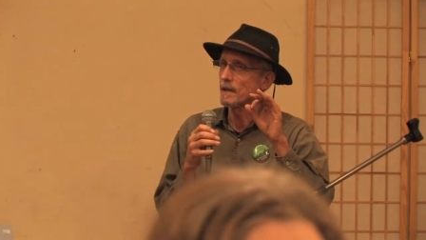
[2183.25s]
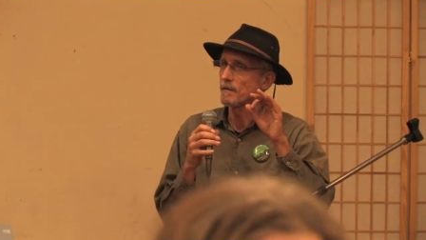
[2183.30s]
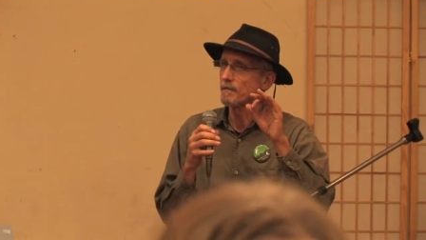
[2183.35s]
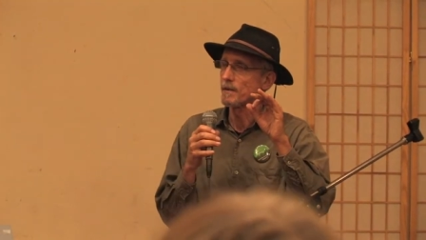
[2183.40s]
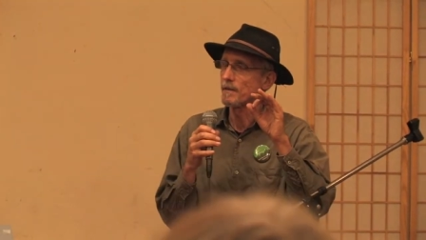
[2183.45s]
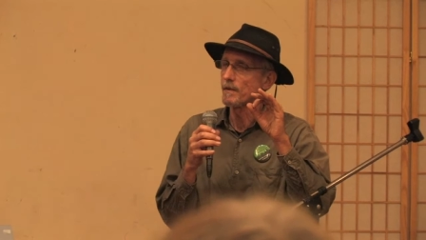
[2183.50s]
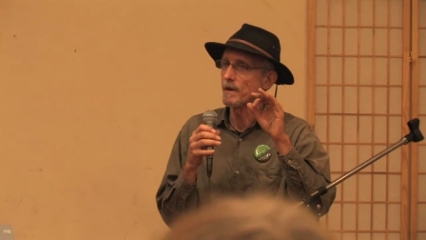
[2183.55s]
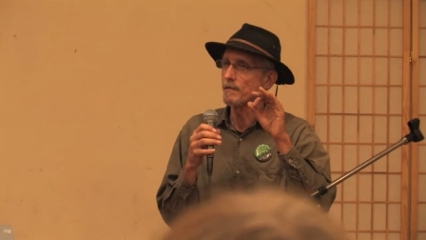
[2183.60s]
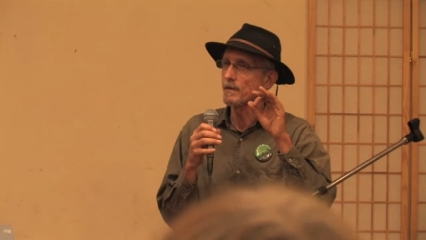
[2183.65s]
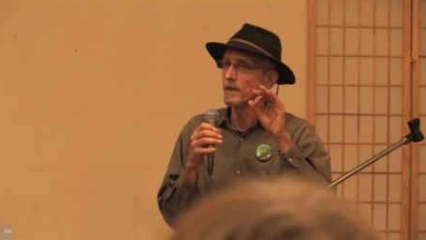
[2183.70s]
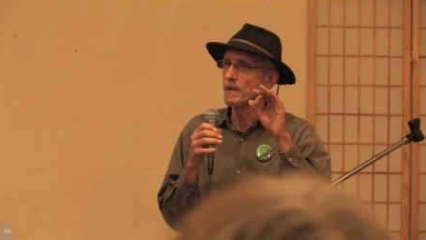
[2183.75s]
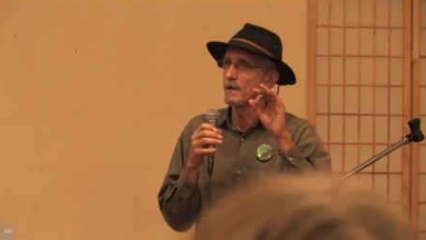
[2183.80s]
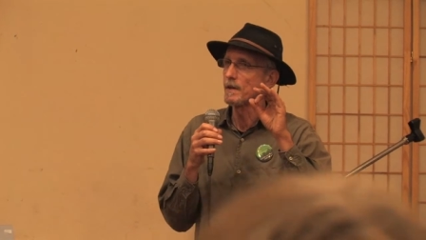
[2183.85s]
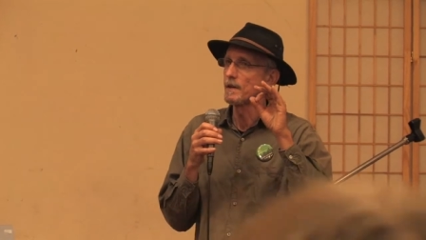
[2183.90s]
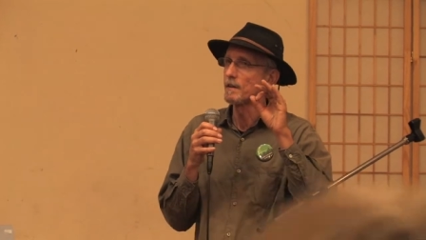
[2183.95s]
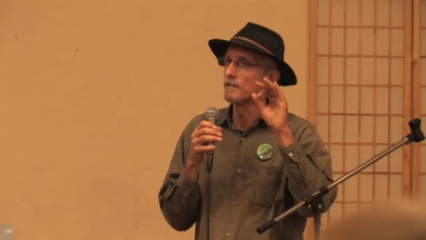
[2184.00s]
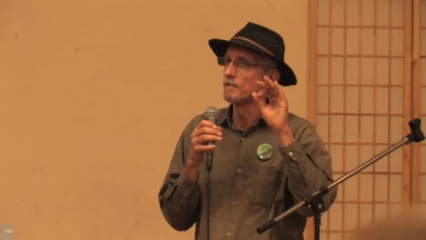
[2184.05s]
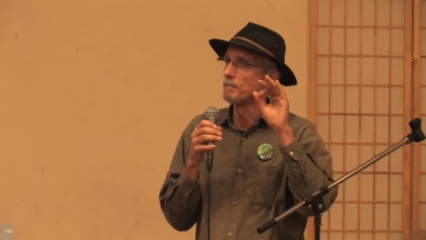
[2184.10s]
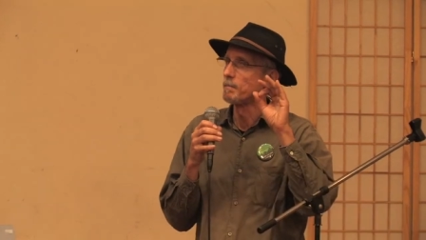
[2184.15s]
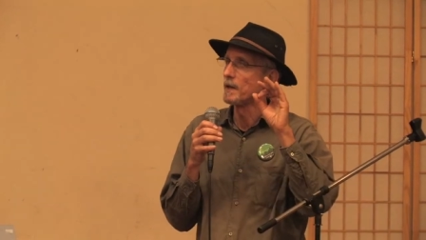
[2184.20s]
If you've ever
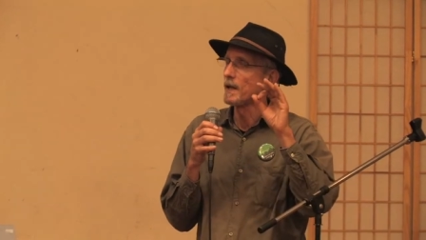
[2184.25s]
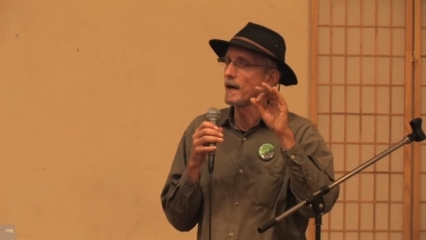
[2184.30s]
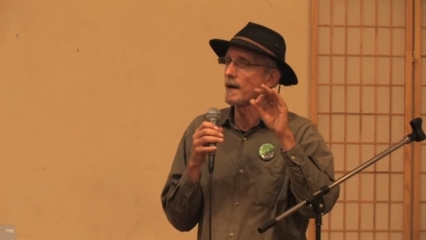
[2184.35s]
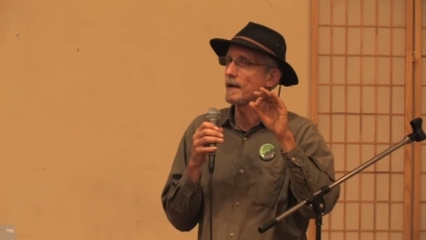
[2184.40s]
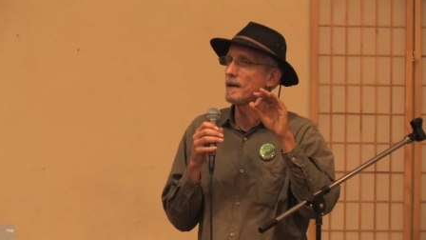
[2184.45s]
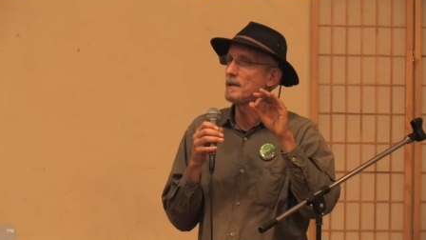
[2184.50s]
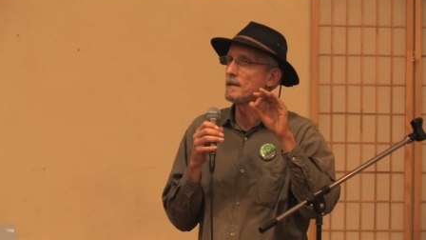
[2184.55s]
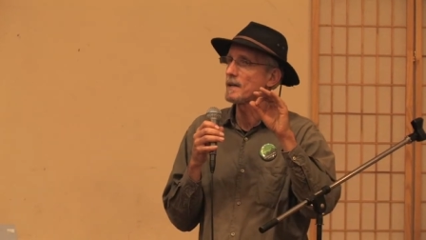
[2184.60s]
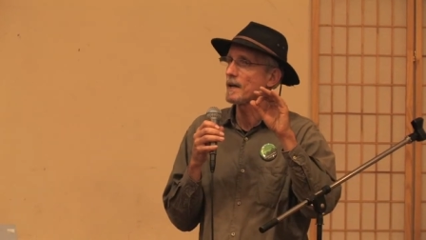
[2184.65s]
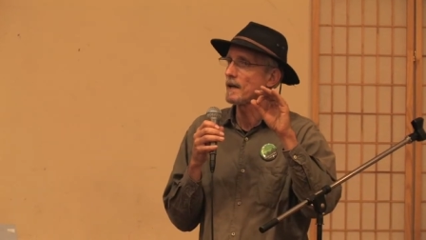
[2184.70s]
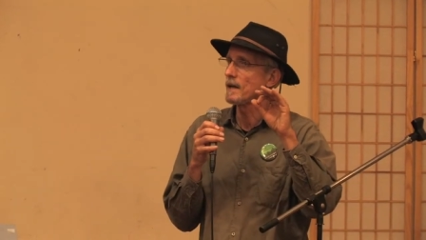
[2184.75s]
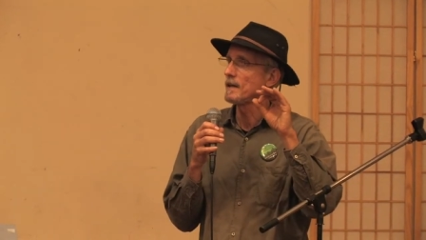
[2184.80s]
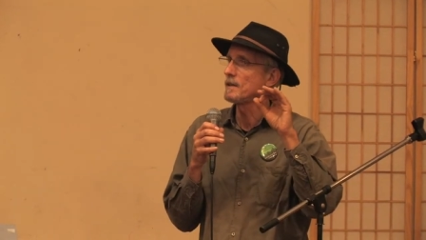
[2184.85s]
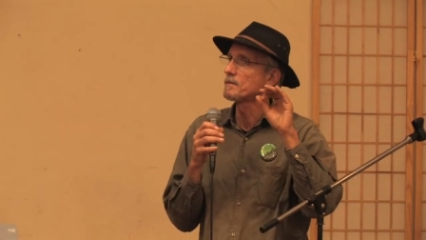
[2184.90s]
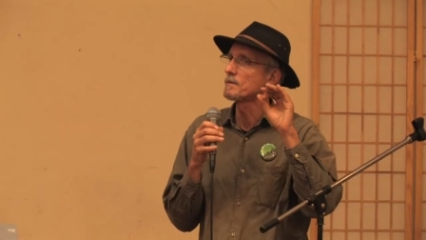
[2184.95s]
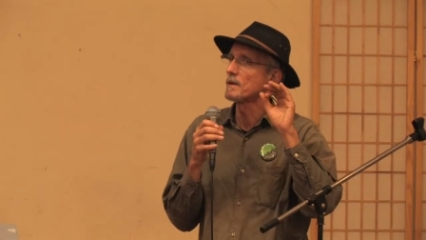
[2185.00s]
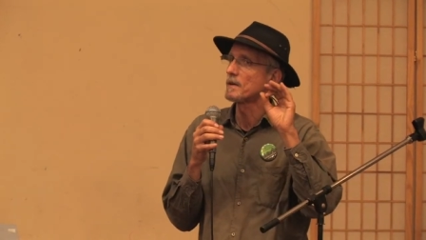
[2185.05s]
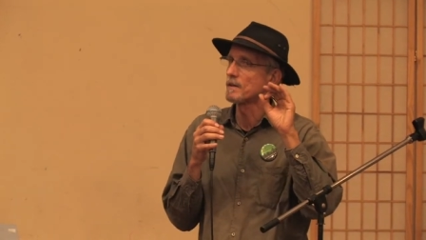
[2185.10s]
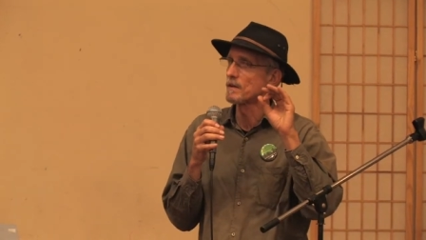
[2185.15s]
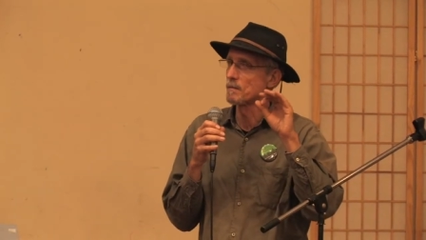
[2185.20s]
heard of blind
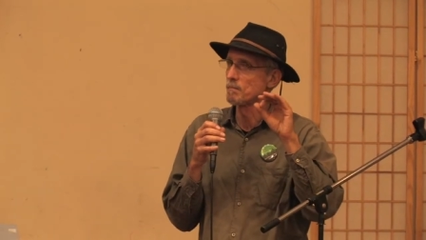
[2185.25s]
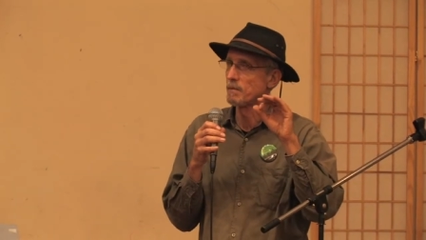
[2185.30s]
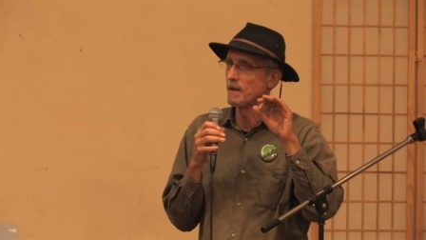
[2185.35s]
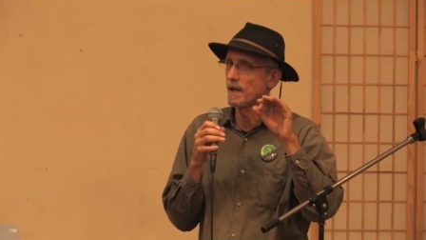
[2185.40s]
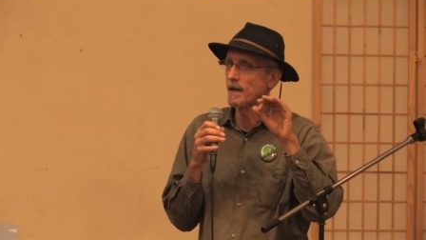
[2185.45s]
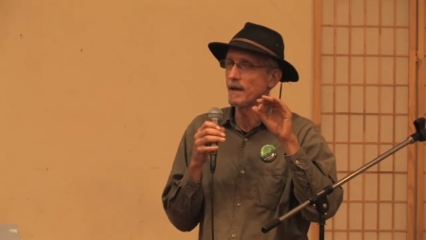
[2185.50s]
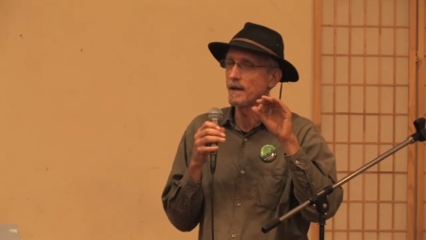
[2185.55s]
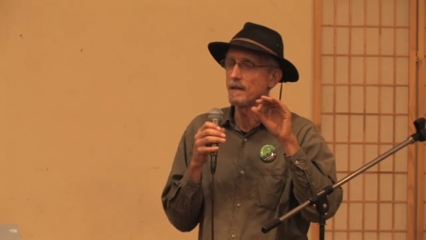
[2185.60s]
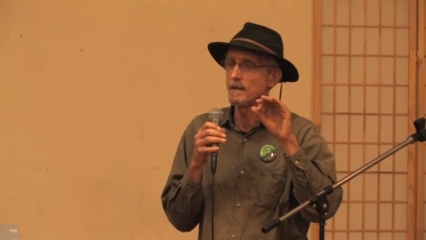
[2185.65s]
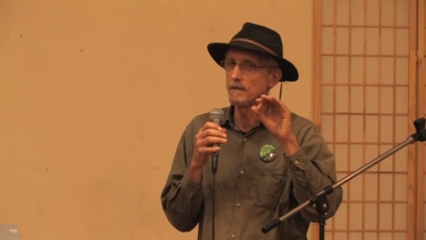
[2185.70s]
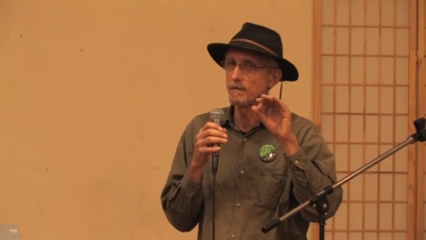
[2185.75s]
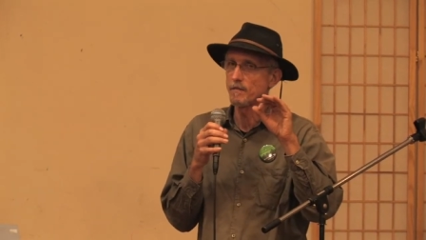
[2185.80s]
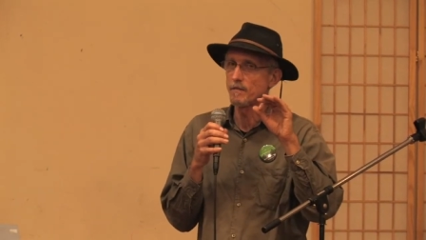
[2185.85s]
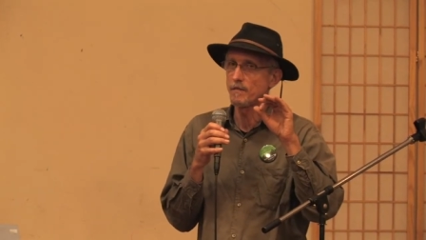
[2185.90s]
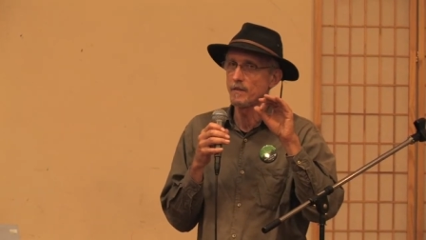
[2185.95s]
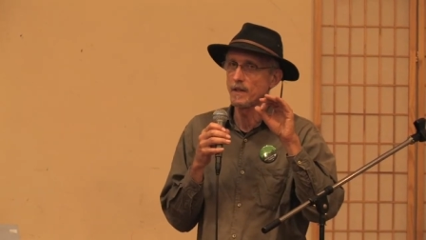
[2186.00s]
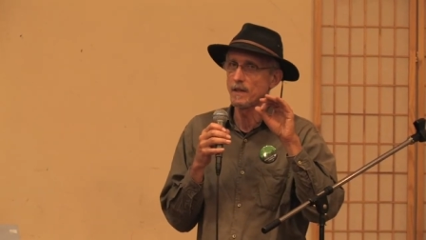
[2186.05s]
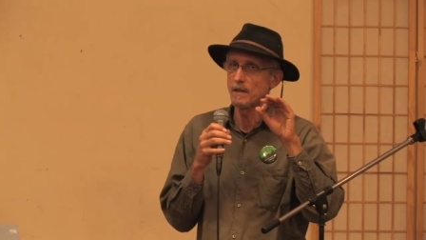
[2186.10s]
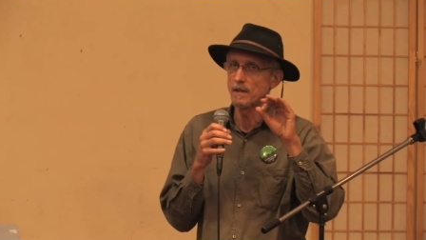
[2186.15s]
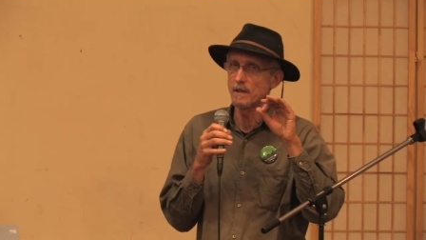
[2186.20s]
hatred or blind
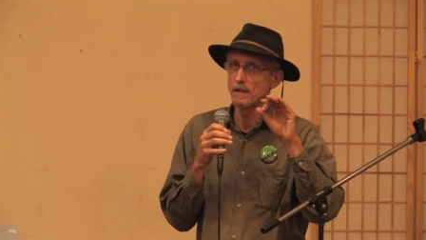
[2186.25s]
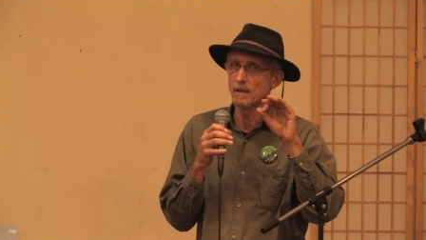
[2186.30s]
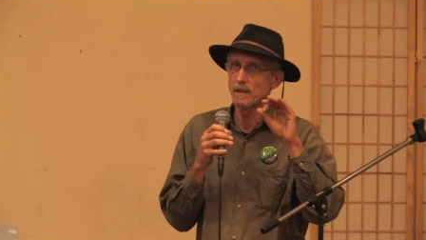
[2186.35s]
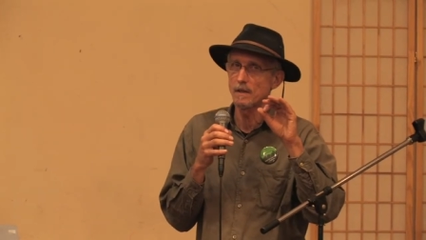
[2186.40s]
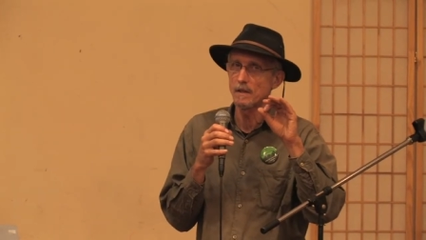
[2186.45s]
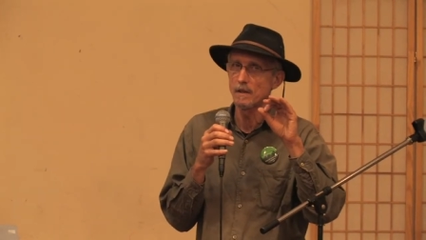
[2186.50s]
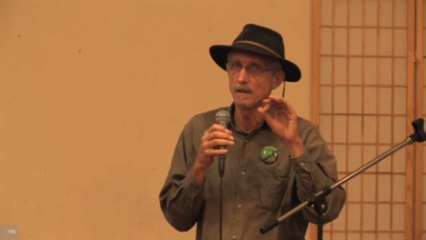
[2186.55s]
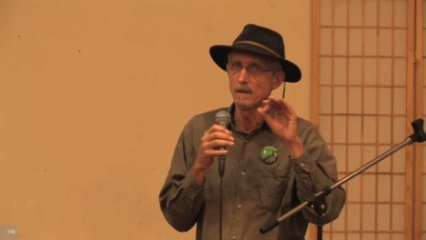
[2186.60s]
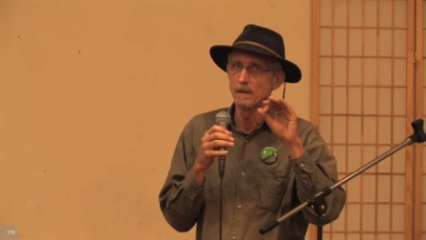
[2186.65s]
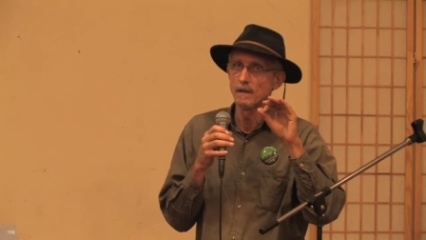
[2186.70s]
fear,